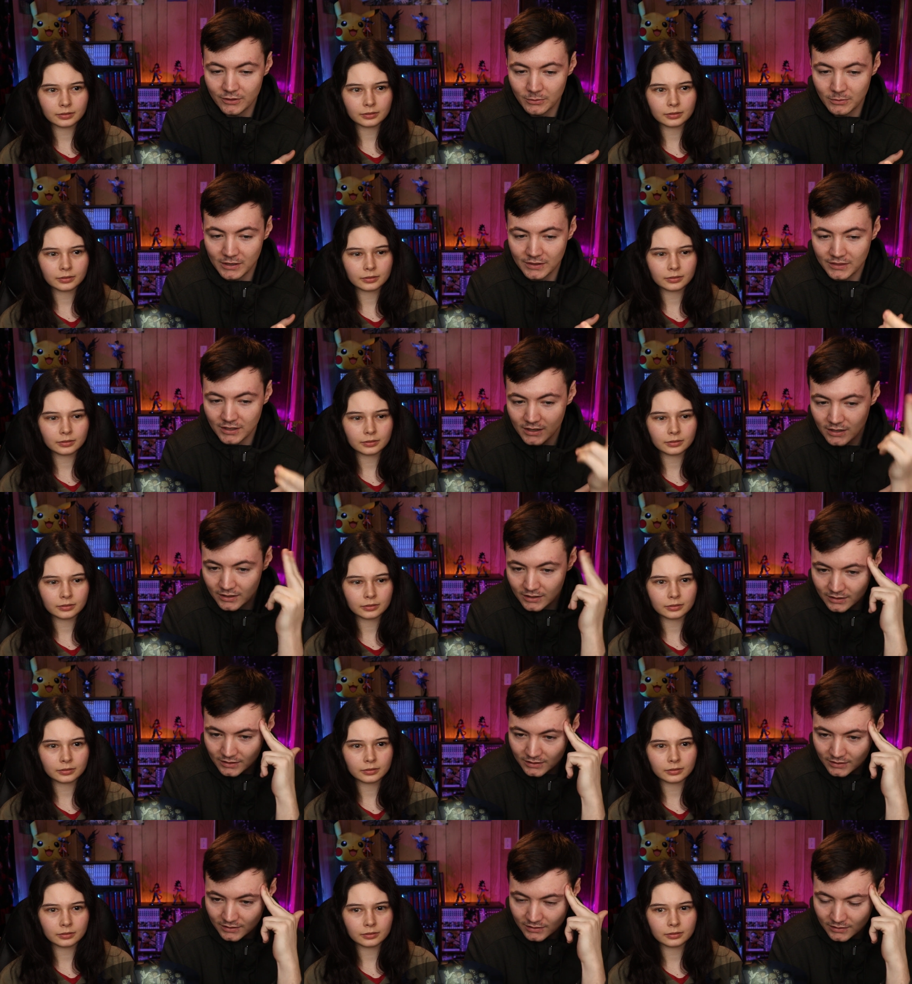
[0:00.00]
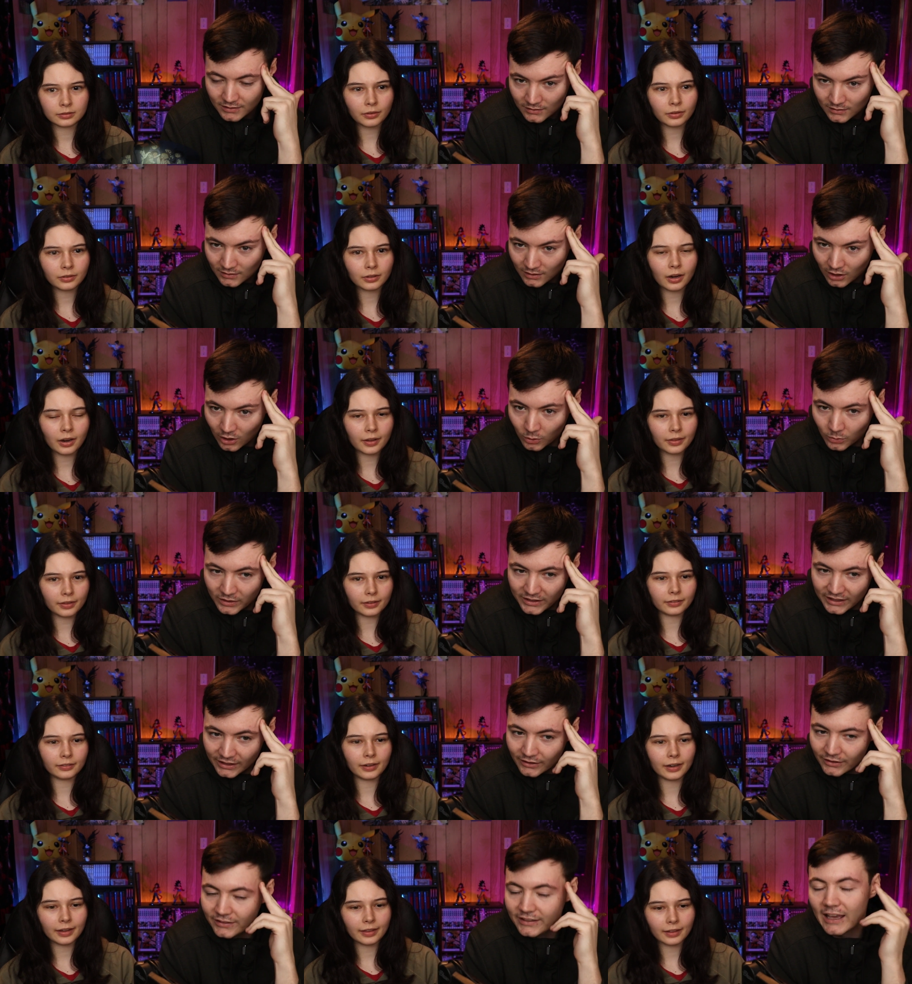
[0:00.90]
Speaker 1: are. They're right there. No, they're not. Oh,
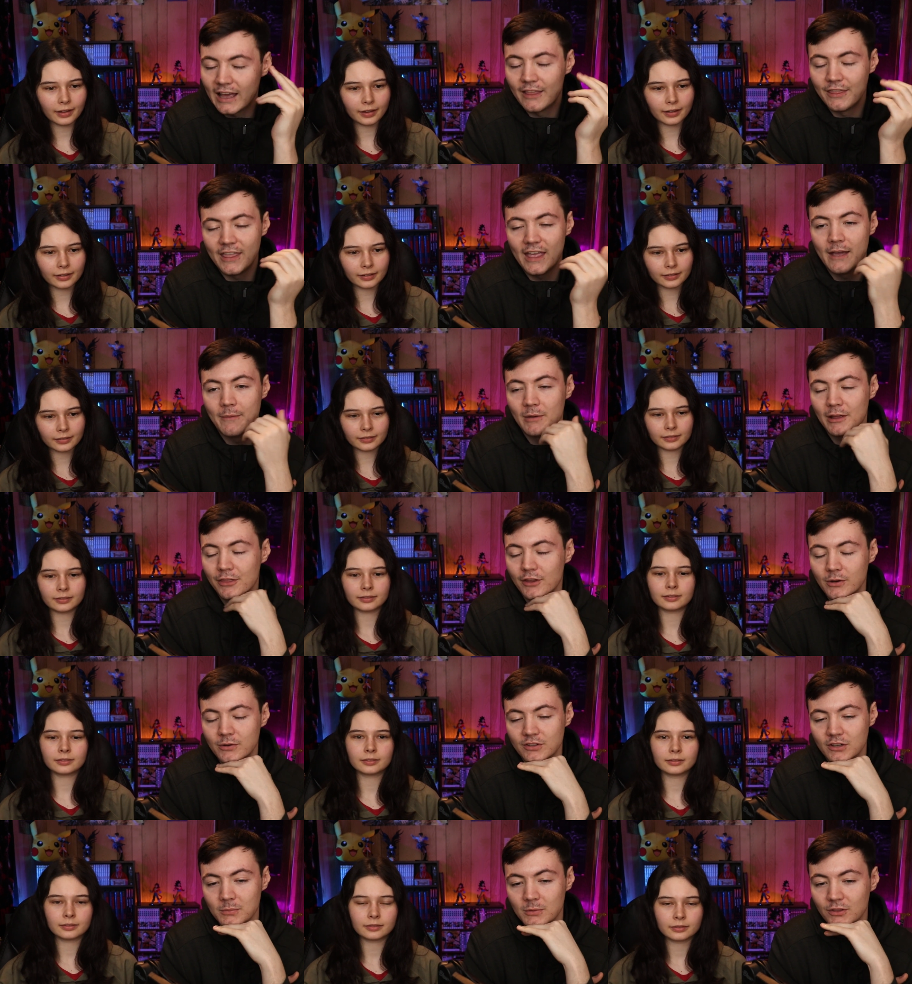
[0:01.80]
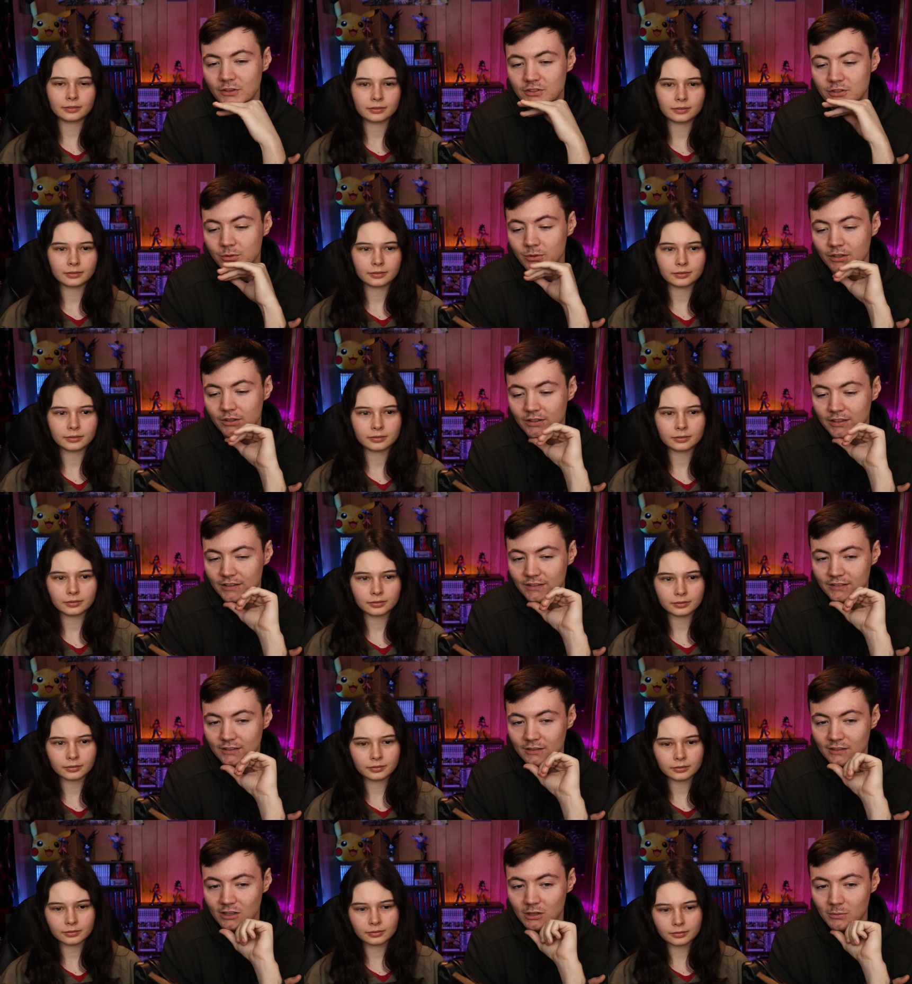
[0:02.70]
they're Gil. Right yeah, there. them. I thought you were talking about the two little
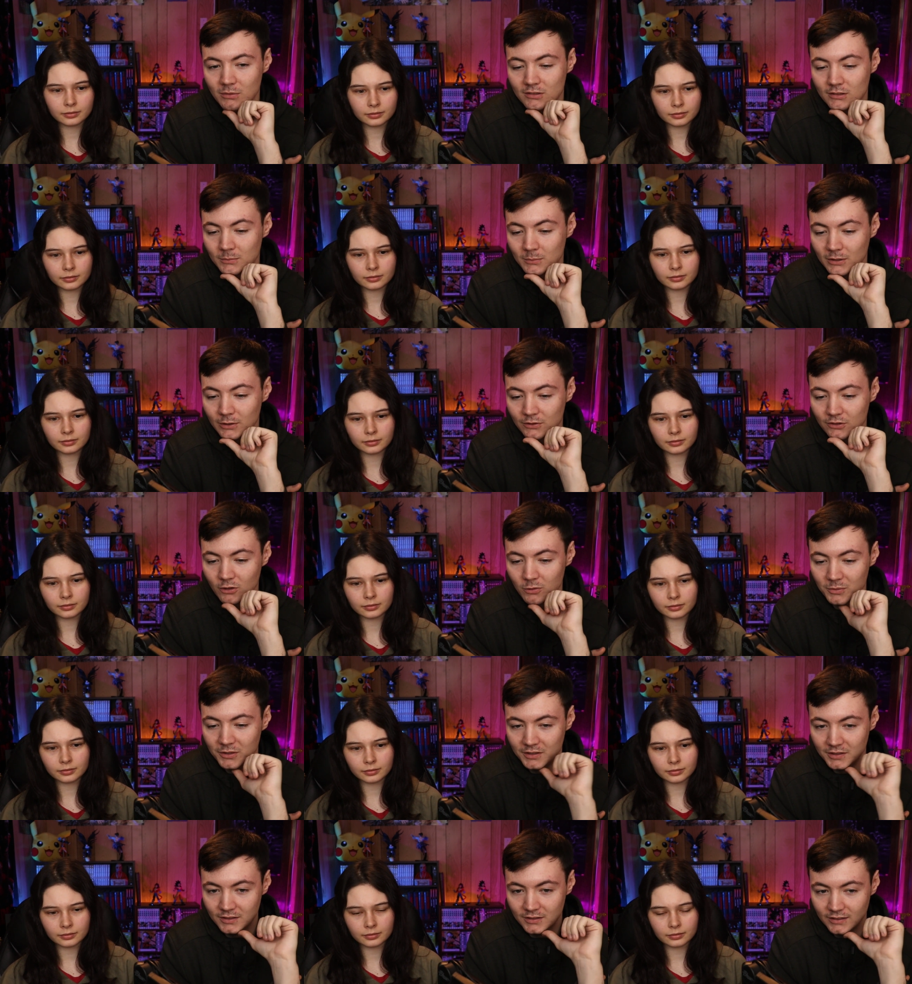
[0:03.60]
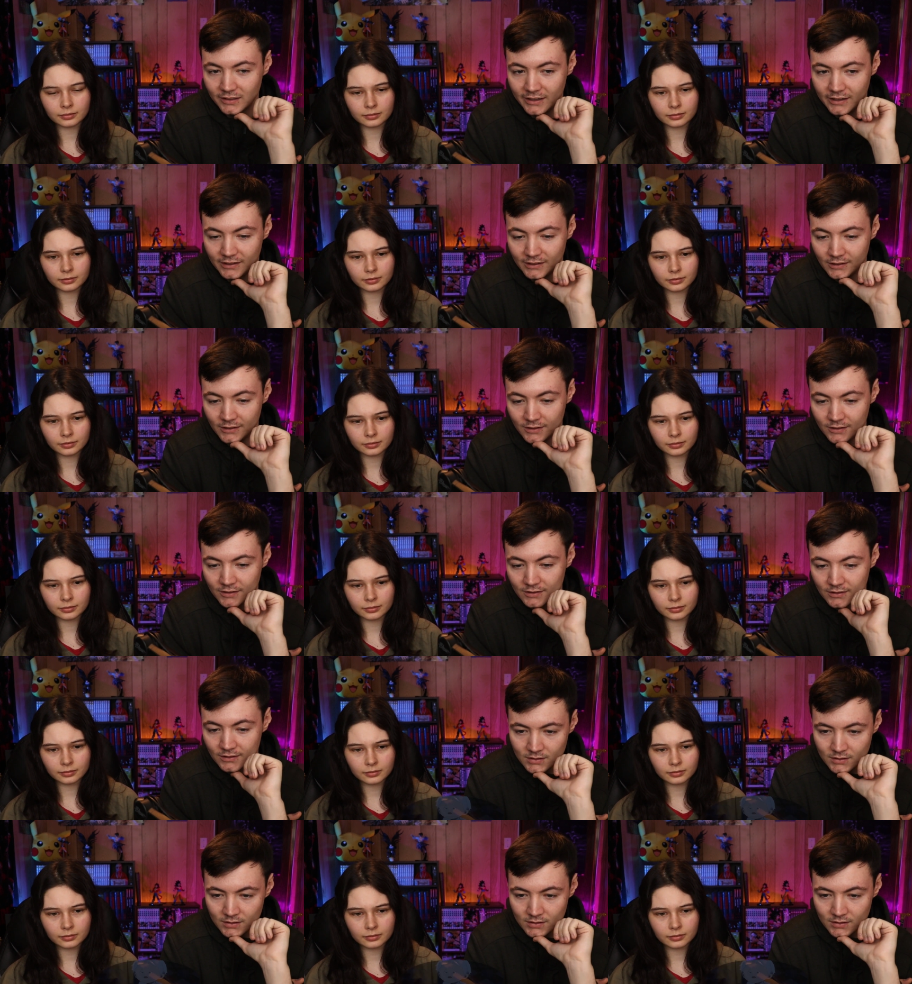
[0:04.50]
kids. I thought you were talking about Toma and Lanny.